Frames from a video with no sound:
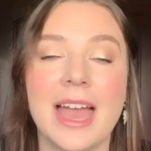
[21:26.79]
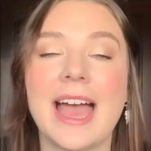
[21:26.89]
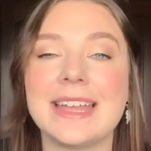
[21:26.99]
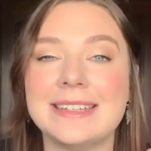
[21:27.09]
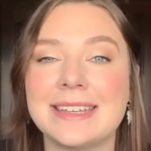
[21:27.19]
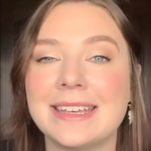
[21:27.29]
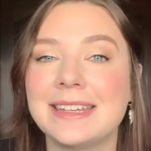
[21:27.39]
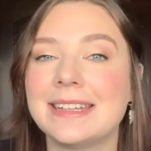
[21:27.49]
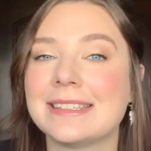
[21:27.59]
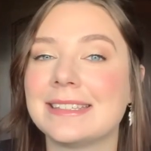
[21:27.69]
I
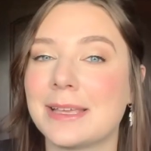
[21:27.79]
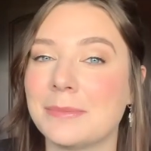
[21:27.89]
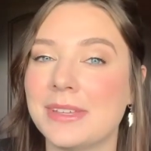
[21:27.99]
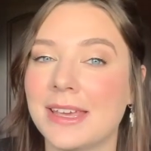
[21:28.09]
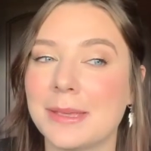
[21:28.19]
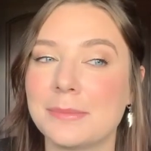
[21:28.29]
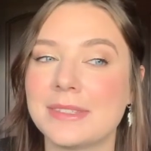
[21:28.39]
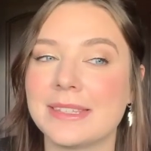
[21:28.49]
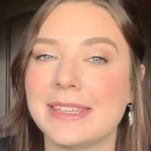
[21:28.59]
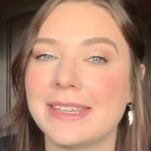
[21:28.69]
did
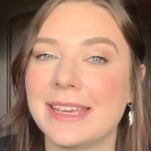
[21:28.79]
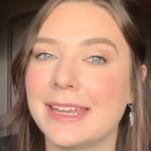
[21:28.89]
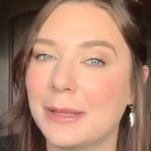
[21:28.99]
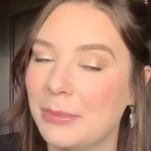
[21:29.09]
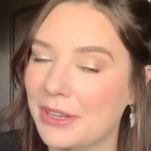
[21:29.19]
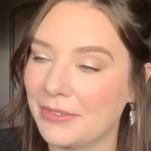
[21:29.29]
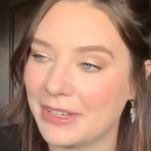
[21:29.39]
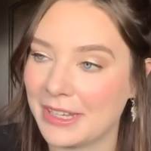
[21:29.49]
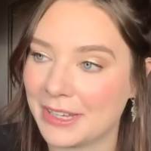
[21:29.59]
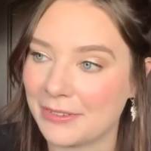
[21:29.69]
sometimes get a bit of
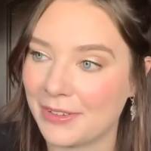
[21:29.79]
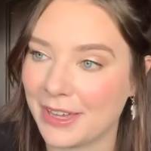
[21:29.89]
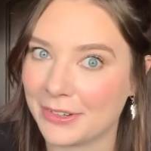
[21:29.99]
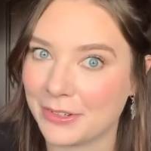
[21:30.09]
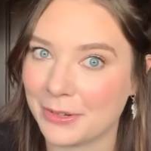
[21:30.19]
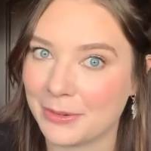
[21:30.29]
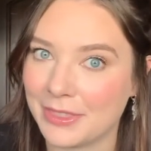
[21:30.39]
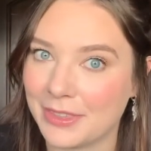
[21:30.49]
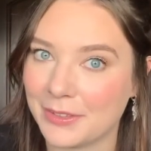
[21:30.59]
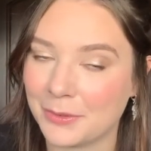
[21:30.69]
an ick factor with
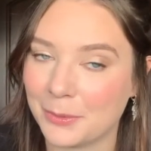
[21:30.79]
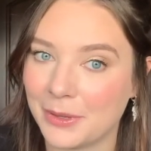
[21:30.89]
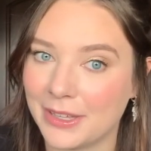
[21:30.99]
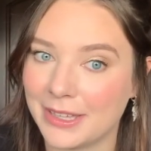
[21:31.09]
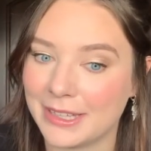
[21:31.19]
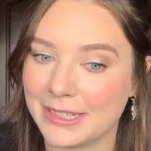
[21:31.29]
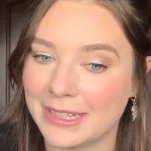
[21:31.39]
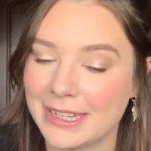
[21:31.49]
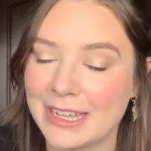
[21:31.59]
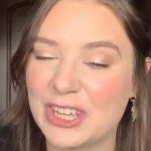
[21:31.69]
this one
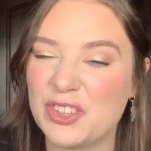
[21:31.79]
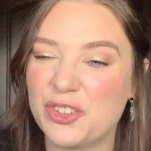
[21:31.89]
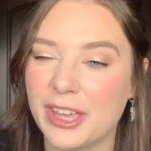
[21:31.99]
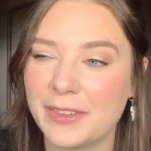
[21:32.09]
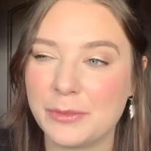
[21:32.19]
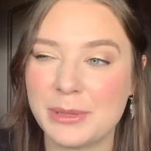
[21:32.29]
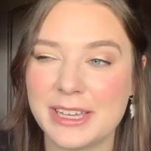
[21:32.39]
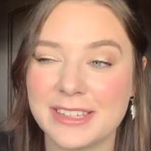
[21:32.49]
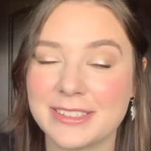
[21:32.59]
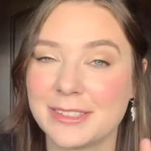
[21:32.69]
just
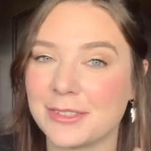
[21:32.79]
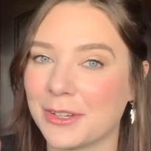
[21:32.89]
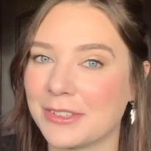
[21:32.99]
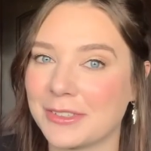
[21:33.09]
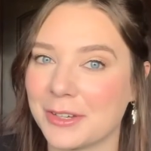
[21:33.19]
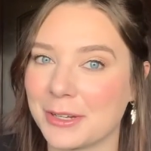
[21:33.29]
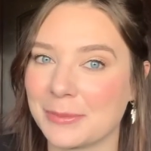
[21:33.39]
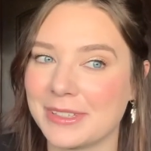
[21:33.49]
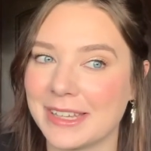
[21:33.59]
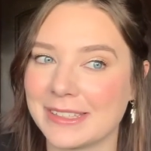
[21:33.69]
because in certain
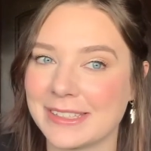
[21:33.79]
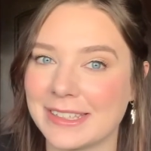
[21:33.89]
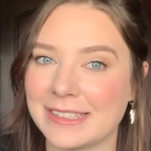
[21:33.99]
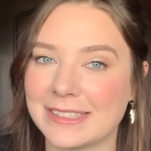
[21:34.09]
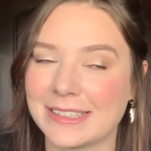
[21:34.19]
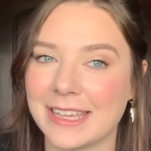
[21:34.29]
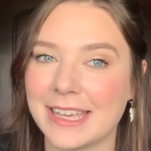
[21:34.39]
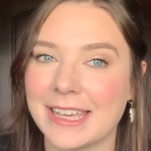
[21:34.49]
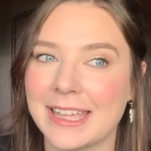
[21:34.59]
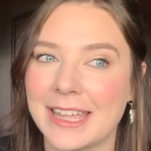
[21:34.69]
circumstances, like
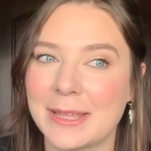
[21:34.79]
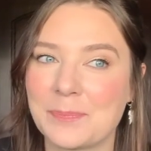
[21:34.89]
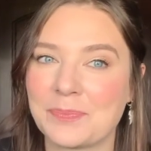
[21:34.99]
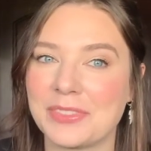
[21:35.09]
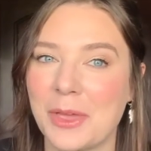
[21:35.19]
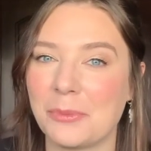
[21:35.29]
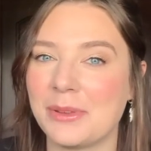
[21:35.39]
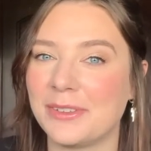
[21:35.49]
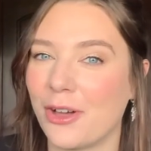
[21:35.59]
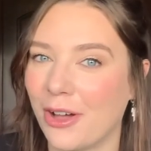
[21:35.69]
they would
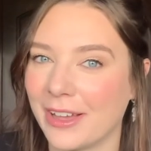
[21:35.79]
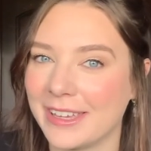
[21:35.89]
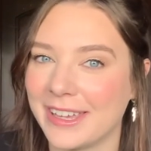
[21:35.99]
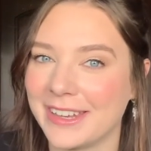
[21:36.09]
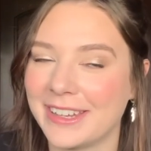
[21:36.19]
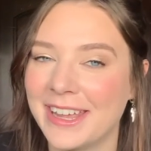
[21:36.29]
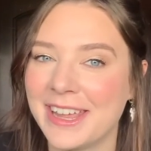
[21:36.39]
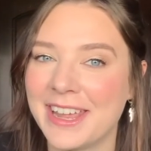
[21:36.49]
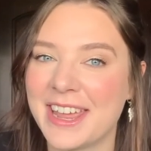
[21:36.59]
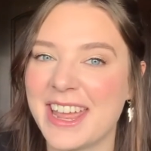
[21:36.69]
be talking
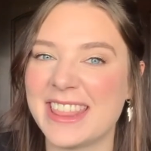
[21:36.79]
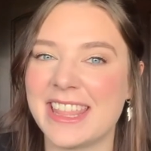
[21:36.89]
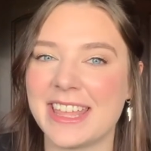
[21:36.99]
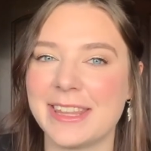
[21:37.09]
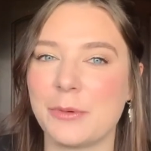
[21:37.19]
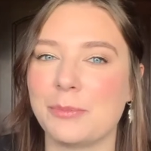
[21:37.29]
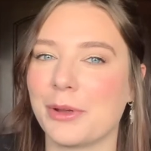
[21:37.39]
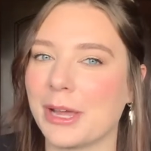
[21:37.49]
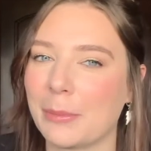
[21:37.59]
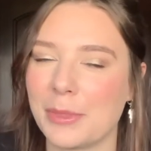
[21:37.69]
and then they would
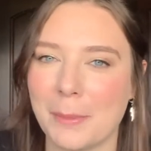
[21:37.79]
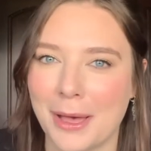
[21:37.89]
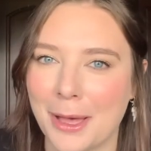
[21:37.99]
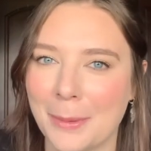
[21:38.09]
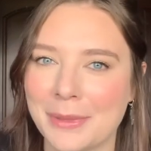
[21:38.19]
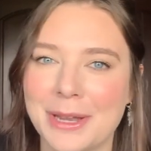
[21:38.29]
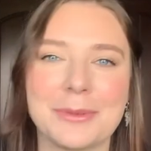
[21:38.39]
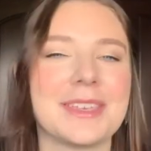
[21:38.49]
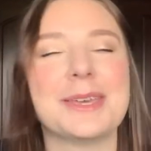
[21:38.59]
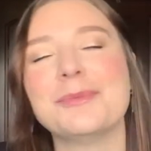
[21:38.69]
bring up the mom and I was
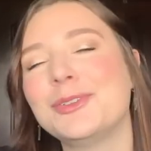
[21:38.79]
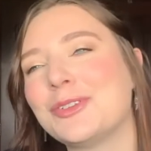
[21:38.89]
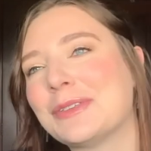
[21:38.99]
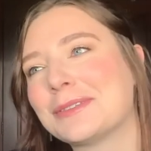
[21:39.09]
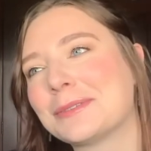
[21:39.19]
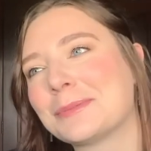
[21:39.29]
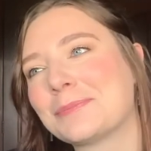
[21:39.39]
like, can we just,